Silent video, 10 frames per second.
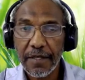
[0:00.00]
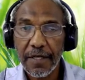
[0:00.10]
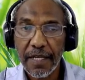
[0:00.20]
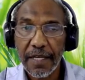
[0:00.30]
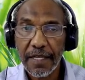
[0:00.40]

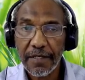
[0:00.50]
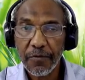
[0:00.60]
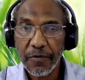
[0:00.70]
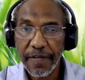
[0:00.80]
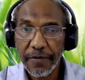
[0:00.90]
and
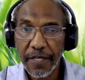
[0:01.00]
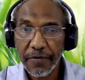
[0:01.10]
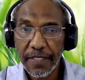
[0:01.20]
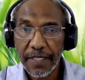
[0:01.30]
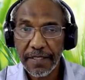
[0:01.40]
we found
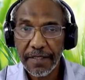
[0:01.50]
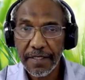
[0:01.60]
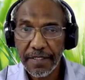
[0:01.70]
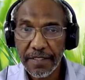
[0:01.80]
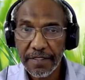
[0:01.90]
out that
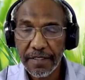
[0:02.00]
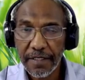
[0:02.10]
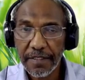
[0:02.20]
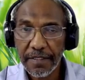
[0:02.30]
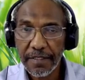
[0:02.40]
this
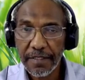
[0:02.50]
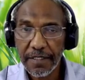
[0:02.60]
instructor